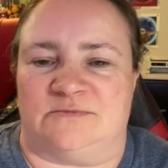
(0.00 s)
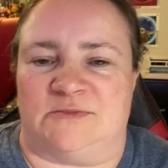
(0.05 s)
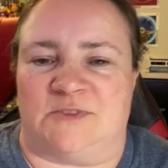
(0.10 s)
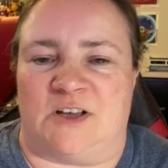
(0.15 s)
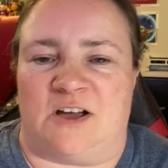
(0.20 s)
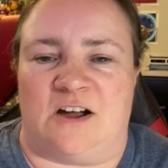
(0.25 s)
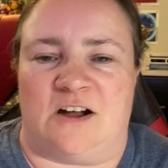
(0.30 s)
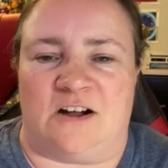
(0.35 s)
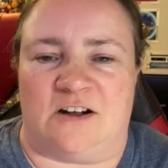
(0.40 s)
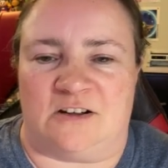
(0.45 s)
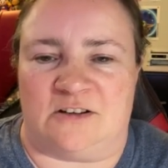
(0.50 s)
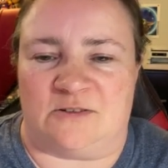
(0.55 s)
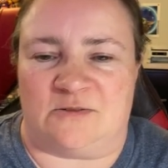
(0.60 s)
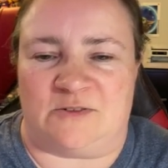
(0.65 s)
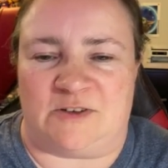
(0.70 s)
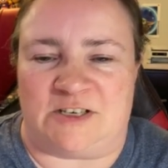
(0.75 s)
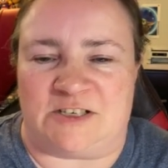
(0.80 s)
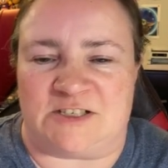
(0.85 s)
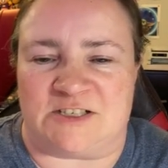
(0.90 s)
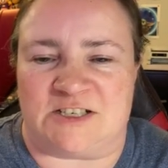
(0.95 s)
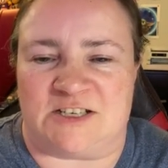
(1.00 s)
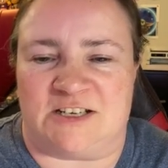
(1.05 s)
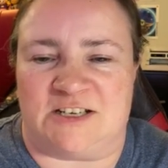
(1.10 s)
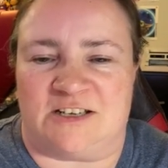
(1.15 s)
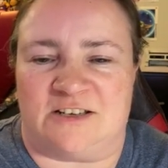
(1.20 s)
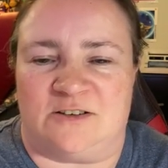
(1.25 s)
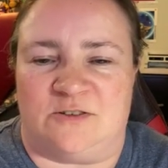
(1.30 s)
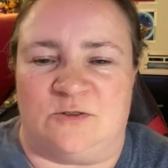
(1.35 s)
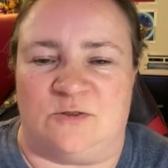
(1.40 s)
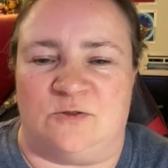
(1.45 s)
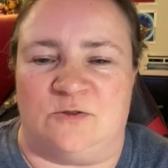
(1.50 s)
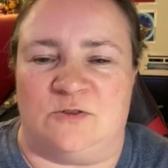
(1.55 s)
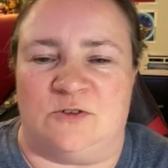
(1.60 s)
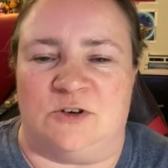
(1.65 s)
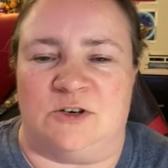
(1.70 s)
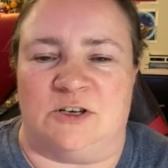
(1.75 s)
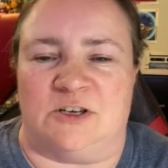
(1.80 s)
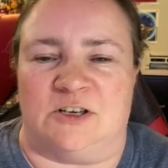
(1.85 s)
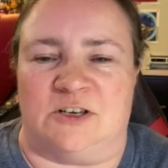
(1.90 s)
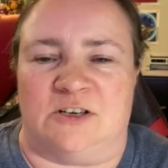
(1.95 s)
heart-wrenching
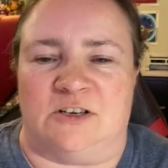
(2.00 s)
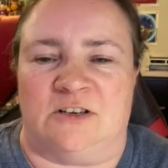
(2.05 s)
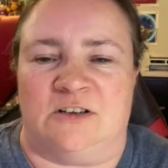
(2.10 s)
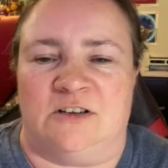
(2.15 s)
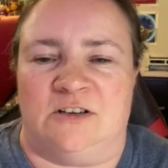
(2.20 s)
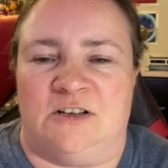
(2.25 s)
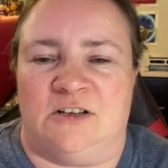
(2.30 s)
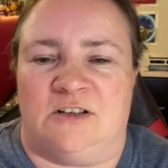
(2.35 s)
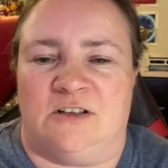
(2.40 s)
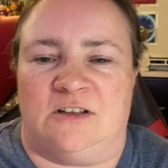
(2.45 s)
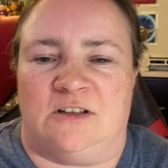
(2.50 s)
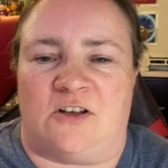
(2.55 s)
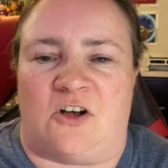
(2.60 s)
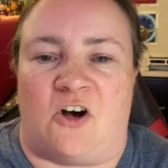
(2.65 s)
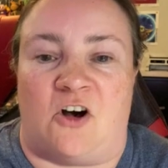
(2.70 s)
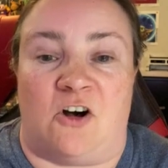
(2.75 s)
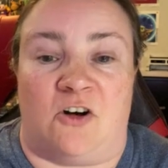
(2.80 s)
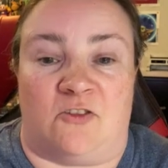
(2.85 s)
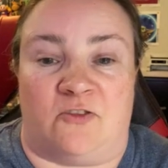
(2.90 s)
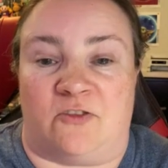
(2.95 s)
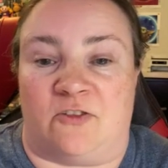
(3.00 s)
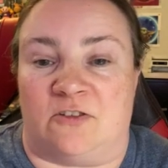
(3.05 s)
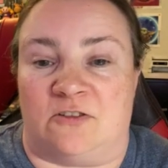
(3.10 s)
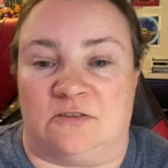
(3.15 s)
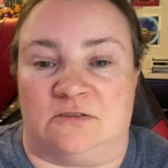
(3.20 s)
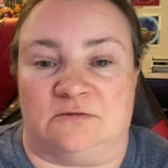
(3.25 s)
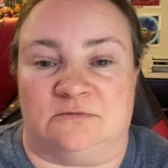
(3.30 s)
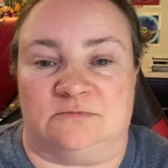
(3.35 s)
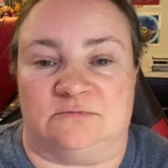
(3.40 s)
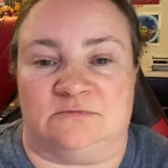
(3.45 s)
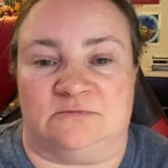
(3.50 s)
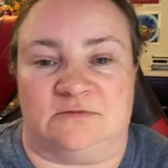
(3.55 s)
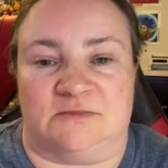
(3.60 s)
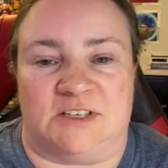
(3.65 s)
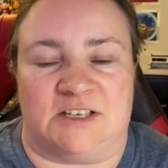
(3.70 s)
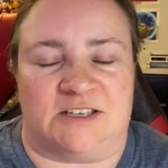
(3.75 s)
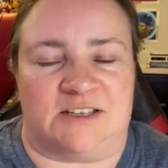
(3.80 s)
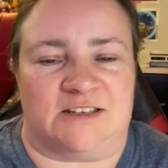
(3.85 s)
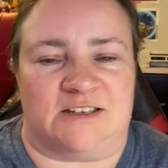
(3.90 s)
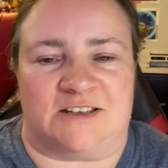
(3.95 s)
or awful.
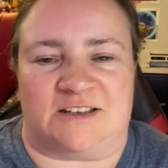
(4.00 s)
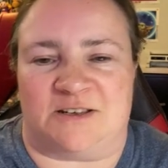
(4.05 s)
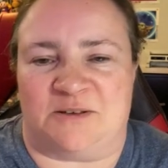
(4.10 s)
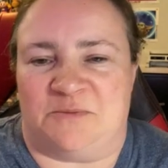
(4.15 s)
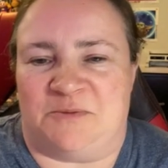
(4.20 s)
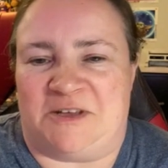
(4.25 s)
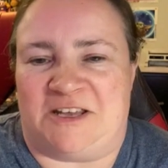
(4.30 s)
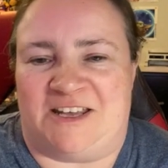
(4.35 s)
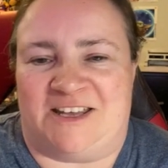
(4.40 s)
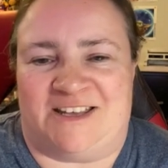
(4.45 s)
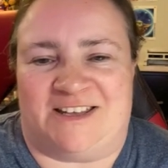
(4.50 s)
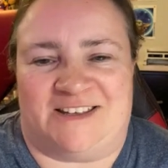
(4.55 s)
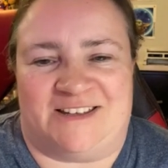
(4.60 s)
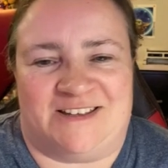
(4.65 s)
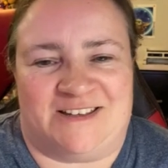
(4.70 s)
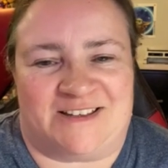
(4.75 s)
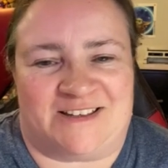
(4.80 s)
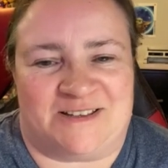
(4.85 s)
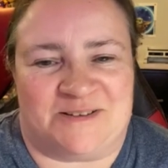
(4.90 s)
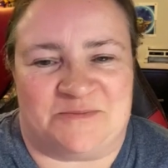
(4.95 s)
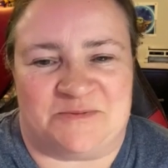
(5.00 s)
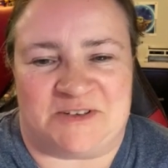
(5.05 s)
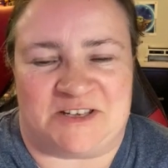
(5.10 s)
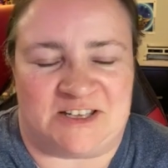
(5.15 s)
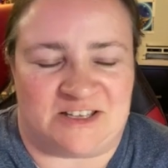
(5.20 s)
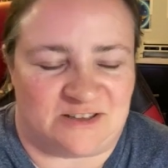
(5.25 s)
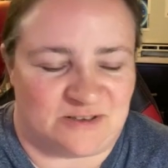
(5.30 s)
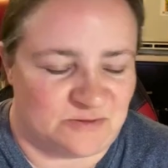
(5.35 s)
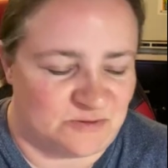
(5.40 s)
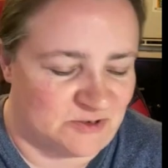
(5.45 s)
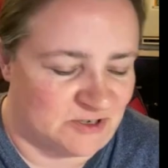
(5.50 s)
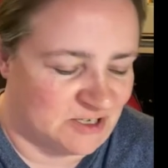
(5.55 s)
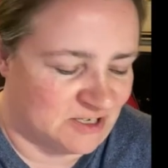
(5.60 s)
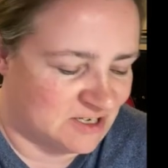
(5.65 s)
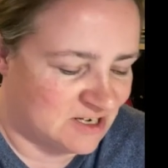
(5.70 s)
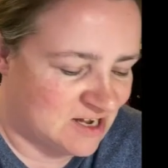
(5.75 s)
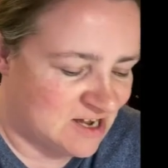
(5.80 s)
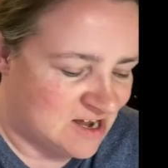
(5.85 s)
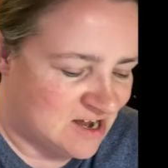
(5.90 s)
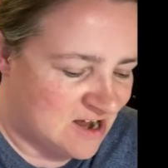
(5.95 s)
It could be either one.
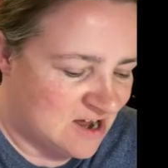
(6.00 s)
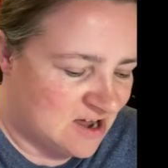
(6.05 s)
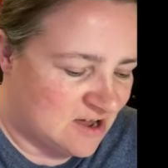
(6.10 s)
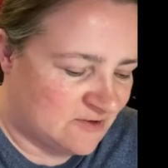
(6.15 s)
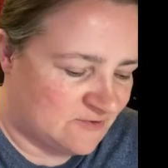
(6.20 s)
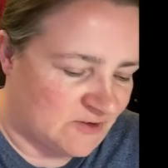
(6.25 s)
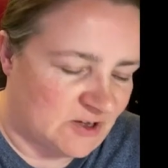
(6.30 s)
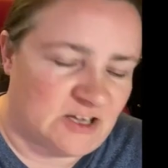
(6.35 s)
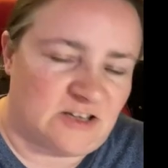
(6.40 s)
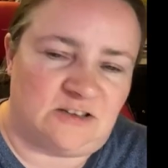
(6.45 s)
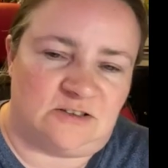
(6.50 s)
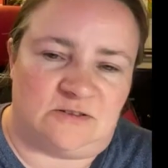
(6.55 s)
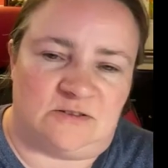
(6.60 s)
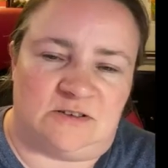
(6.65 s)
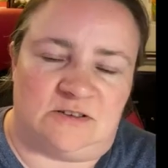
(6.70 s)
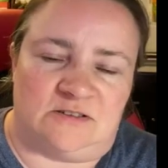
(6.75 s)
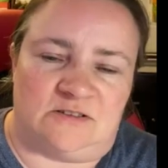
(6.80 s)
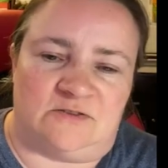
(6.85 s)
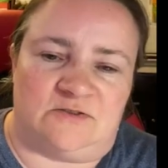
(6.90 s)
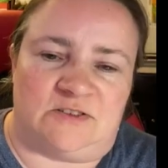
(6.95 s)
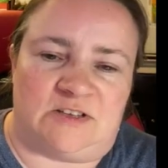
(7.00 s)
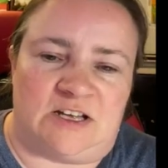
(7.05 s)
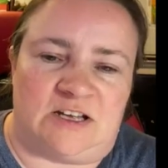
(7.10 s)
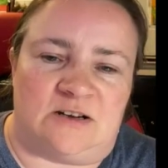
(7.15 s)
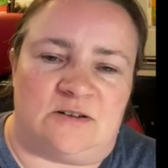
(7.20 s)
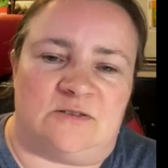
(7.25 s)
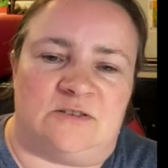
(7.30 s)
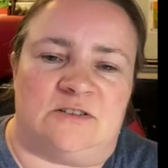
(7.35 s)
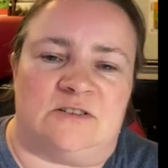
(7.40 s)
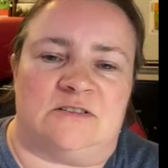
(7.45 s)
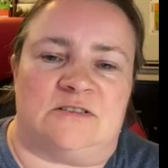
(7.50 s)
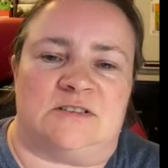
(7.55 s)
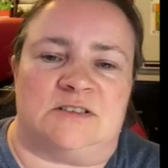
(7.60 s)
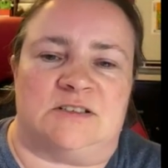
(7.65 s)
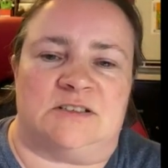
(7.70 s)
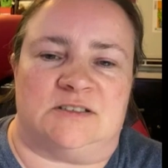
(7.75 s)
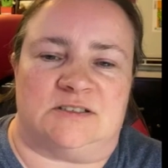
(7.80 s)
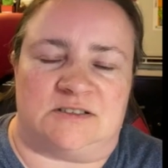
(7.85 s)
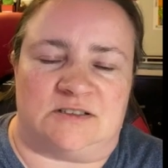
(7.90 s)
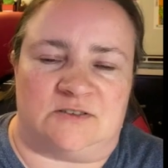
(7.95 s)
Follower of the
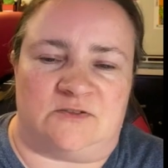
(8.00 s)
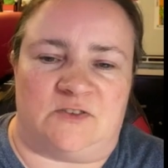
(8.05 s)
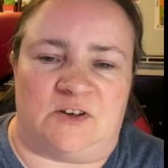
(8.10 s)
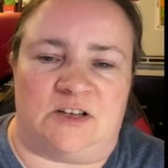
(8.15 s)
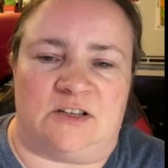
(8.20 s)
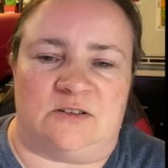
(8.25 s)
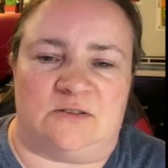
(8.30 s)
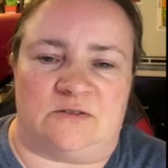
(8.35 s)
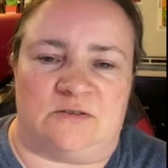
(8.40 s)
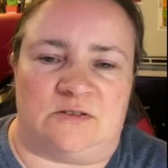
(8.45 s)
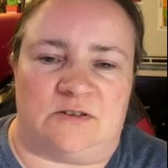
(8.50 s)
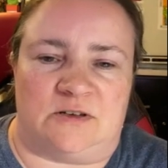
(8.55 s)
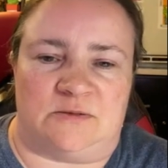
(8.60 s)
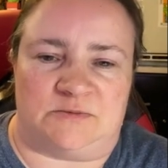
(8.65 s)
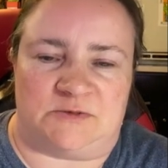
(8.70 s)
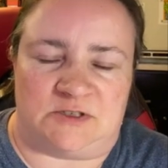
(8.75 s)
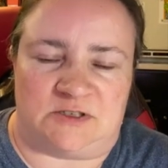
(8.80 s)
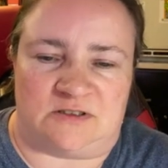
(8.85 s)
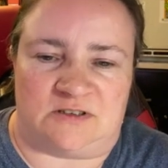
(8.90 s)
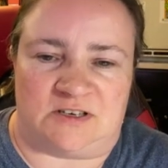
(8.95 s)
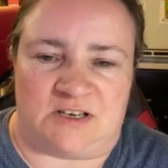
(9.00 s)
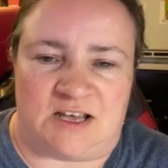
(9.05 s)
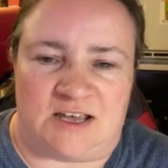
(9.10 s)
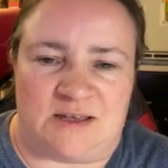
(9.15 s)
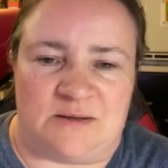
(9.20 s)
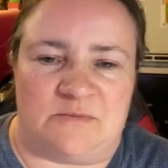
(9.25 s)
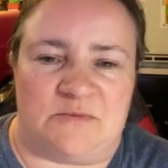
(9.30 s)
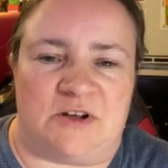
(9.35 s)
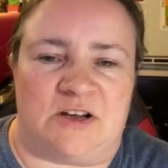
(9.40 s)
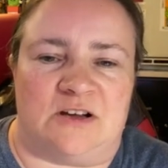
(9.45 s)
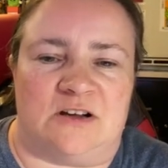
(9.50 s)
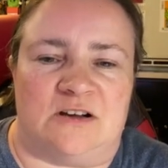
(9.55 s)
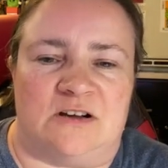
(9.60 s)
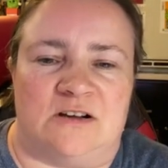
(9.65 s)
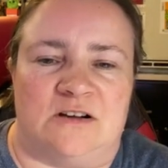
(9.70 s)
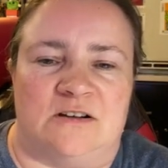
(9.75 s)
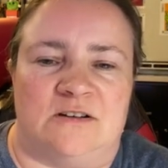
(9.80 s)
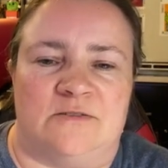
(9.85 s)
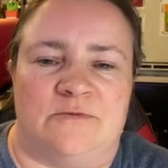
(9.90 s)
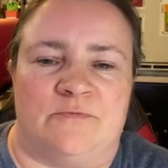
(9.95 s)
Flowers is the follow-up to the Name
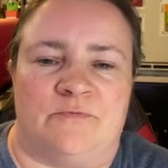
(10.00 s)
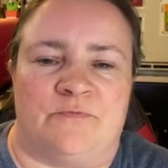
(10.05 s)
Bearer.